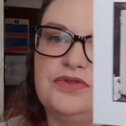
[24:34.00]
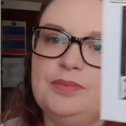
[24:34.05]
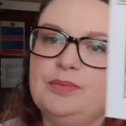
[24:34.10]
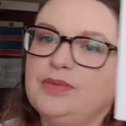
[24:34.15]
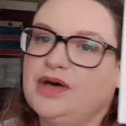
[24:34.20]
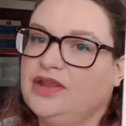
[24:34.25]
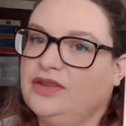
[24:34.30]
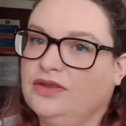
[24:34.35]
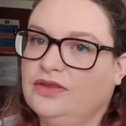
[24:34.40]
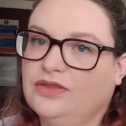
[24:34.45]
the
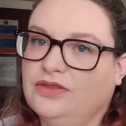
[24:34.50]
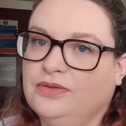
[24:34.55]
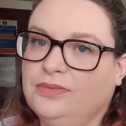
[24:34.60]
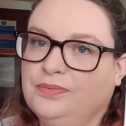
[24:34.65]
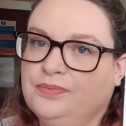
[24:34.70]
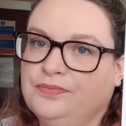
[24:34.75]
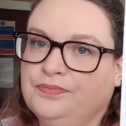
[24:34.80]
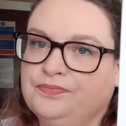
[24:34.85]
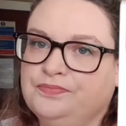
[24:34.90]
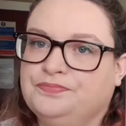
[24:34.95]
Month.
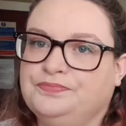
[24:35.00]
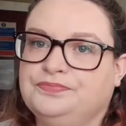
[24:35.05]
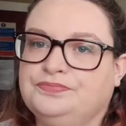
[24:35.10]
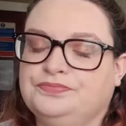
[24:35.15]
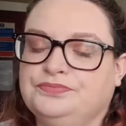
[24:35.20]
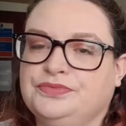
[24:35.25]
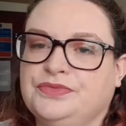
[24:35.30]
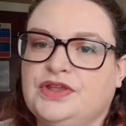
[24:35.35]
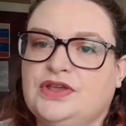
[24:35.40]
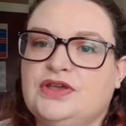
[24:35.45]

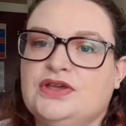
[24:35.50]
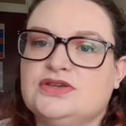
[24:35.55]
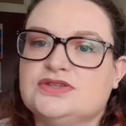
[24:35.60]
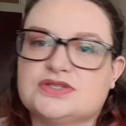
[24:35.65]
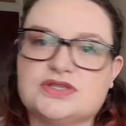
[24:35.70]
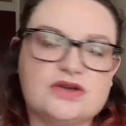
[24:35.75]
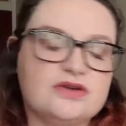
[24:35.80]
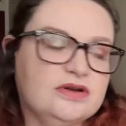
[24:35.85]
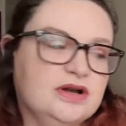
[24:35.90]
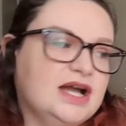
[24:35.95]

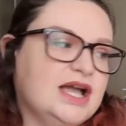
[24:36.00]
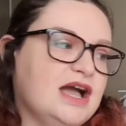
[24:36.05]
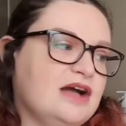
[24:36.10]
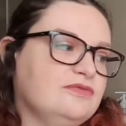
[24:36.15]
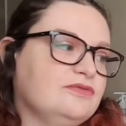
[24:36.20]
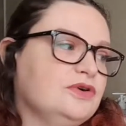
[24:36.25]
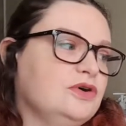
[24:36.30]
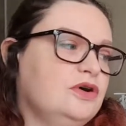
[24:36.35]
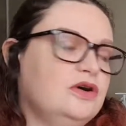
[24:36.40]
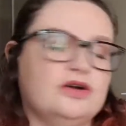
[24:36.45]
So I
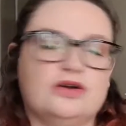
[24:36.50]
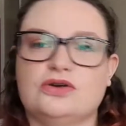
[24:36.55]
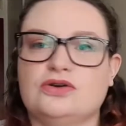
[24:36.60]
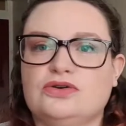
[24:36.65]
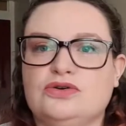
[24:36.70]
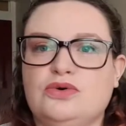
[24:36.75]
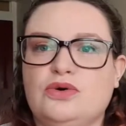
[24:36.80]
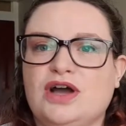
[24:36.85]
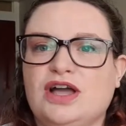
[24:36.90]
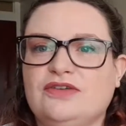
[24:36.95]
have got
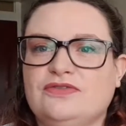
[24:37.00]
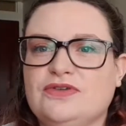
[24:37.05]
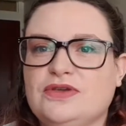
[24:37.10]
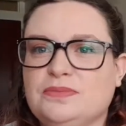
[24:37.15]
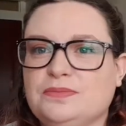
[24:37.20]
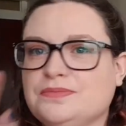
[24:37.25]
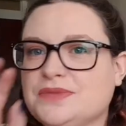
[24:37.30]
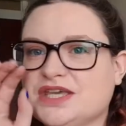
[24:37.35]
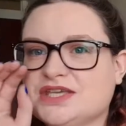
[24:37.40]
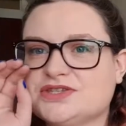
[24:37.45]
quite a few
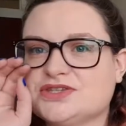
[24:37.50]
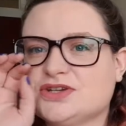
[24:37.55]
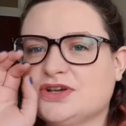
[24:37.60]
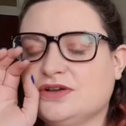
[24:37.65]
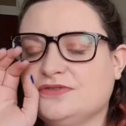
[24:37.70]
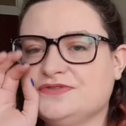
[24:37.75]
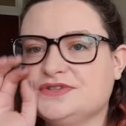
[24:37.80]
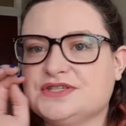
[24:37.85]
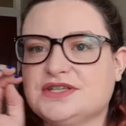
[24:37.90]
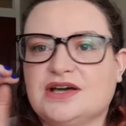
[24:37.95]
mixture
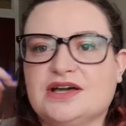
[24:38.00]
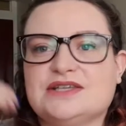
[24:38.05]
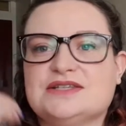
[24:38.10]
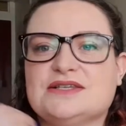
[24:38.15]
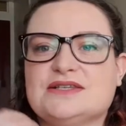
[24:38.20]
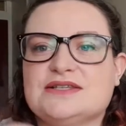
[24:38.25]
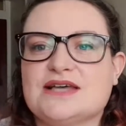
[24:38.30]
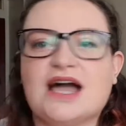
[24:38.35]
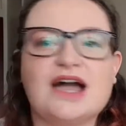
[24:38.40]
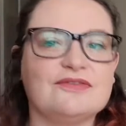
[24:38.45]
of
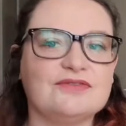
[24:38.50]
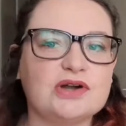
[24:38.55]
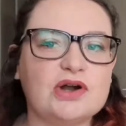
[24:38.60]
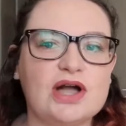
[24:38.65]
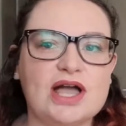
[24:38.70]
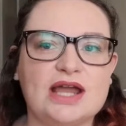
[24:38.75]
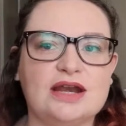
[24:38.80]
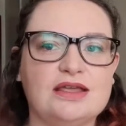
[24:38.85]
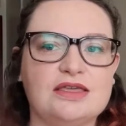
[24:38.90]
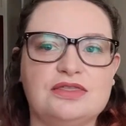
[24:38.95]
sizes. I haven't got
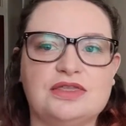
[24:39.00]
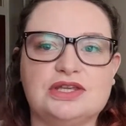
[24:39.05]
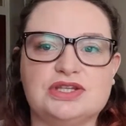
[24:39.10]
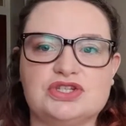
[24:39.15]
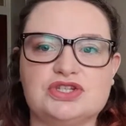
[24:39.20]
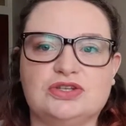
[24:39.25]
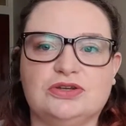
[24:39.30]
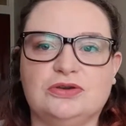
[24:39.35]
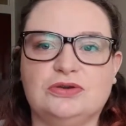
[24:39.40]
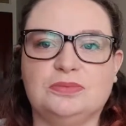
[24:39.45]
anything
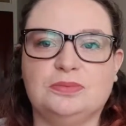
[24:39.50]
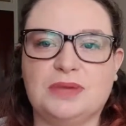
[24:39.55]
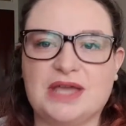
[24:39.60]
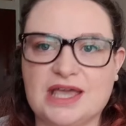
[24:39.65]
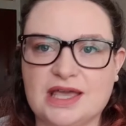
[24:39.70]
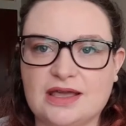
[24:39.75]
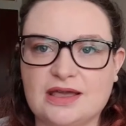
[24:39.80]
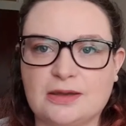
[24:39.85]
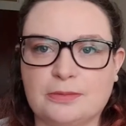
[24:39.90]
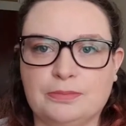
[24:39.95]
too
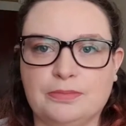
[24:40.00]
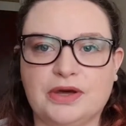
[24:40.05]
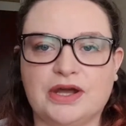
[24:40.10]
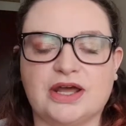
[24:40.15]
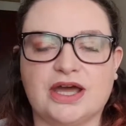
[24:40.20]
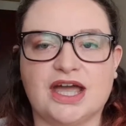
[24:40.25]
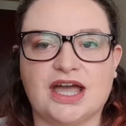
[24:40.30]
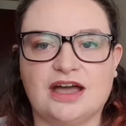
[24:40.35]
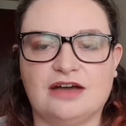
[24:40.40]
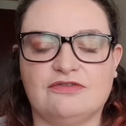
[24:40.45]
big, but
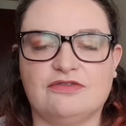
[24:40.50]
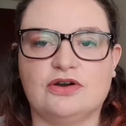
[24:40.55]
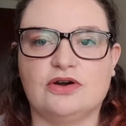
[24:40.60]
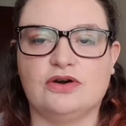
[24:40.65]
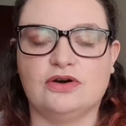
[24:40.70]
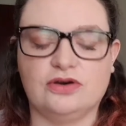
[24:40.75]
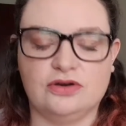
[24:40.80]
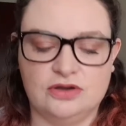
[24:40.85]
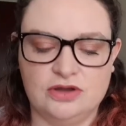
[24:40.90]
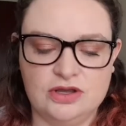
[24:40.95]
I have
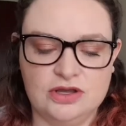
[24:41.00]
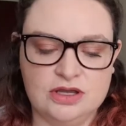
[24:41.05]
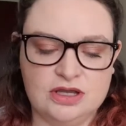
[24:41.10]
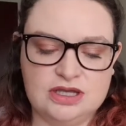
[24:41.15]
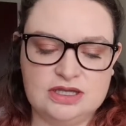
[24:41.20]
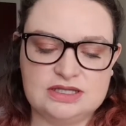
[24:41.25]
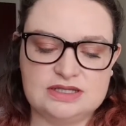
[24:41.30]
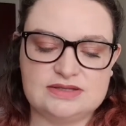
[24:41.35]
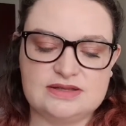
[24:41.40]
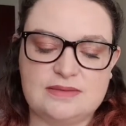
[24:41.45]
got
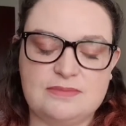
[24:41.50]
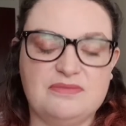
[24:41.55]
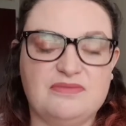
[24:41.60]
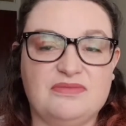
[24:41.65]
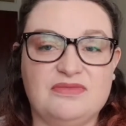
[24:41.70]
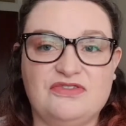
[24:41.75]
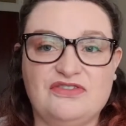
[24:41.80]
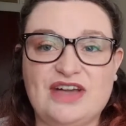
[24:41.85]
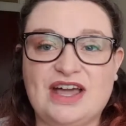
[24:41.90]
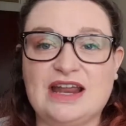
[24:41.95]
some
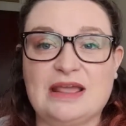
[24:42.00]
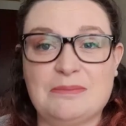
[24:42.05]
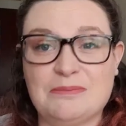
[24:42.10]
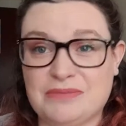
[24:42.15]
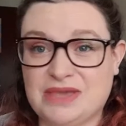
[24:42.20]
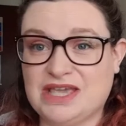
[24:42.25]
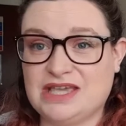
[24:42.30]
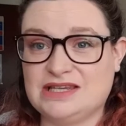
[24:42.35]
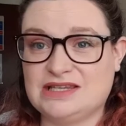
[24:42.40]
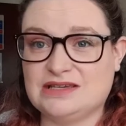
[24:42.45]
fairly
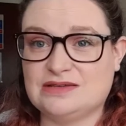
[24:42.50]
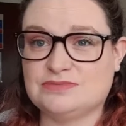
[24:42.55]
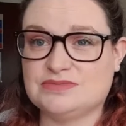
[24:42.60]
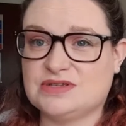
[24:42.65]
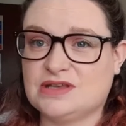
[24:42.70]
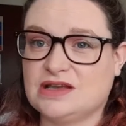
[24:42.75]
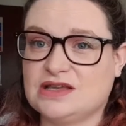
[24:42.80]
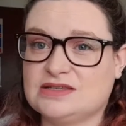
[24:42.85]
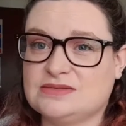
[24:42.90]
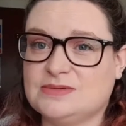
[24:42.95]
medium
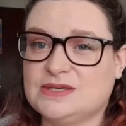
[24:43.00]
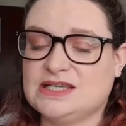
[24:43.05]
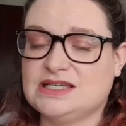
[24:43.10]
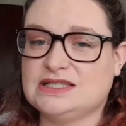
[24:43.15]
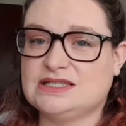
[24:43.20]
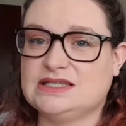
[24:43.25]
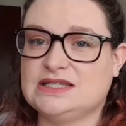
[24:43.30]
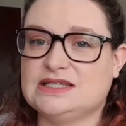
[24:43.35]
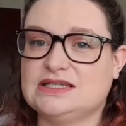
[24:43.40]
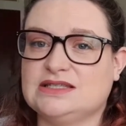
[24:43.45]
sized
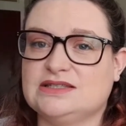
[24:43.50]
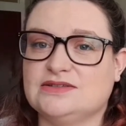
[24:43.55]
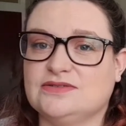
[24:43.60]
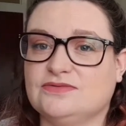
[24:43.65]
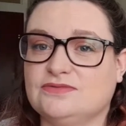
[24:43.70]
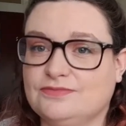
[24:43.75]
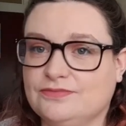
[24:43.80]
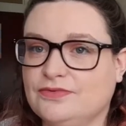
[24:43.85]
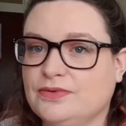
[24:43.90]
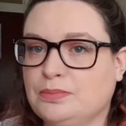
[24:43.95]
pieces
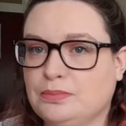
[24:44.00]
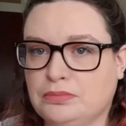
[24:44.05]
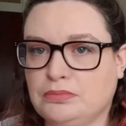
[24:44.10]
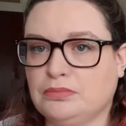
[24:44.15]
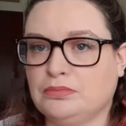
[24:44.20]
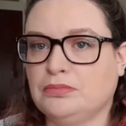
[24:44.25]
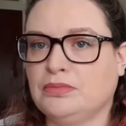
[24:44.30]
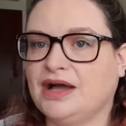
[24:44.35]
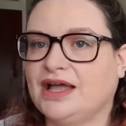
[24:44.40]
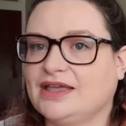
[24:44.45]
for
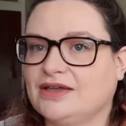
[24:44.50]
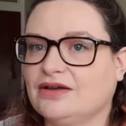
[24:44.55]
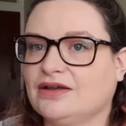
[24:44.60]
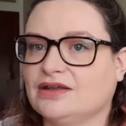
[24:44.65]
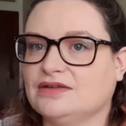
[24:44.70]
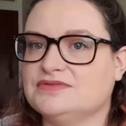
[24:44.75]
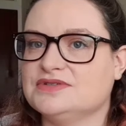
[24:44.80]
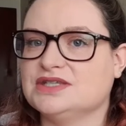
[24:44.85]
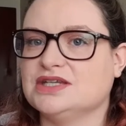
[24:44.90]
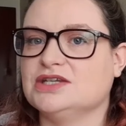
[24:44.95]
my kind
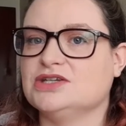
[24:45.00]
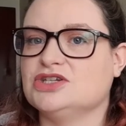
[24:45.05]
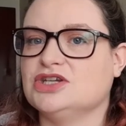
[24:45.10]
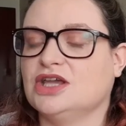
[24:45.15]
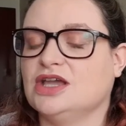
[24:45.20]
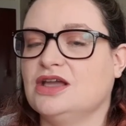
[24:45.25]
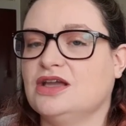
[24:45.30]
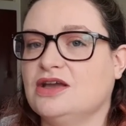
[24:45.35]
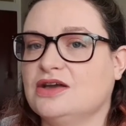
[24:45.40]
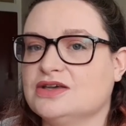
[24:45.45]
of
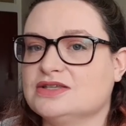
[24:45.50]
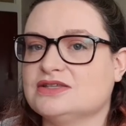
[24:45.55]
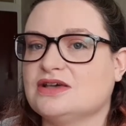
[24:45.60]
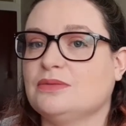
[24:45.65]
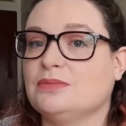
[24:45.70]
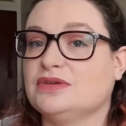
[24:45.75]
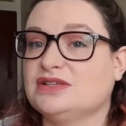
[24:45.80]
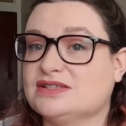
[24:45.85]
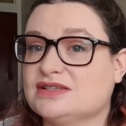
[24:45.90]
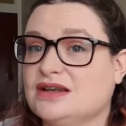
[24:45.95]
stitching because
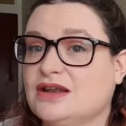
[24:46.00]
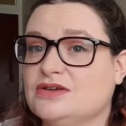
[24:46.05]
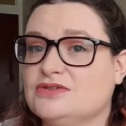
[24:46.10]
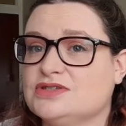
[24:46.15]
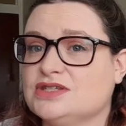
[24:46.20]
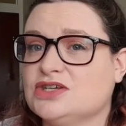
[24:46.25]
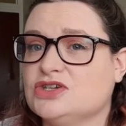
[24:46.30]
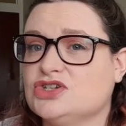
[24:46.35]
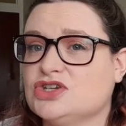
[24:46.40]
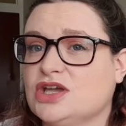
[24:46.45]
I'm a slow
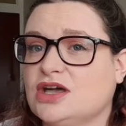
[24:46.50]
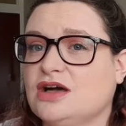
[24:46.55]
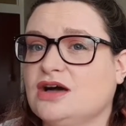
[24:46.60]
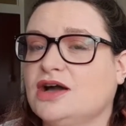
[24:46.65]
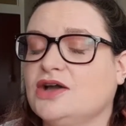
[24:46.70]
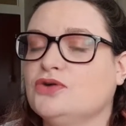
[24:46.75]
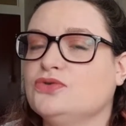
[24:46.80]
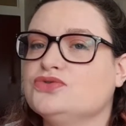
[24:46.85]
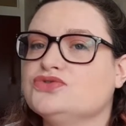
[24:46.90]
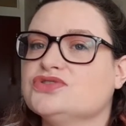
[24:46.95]
stitcher.
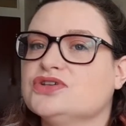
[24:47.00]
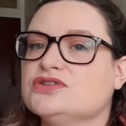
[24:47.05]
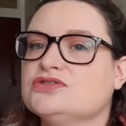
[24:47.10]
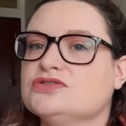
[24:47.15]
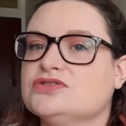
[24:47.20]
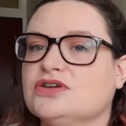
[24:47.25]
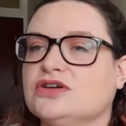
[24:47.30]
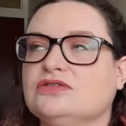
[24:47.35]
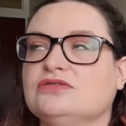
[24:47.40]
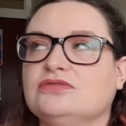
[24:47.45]
I also
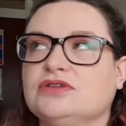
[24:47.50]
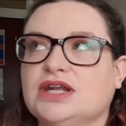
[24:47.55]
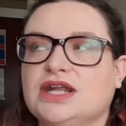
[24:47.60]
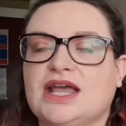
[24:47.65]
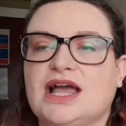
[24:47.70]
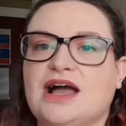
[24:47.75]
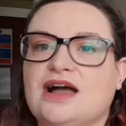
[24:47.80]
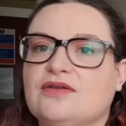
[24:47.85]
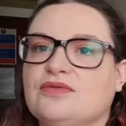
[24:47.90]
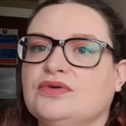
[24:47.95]
don't really
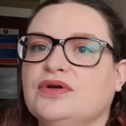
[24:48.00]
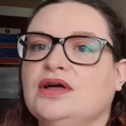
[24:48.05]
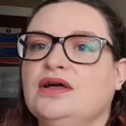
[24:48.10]
have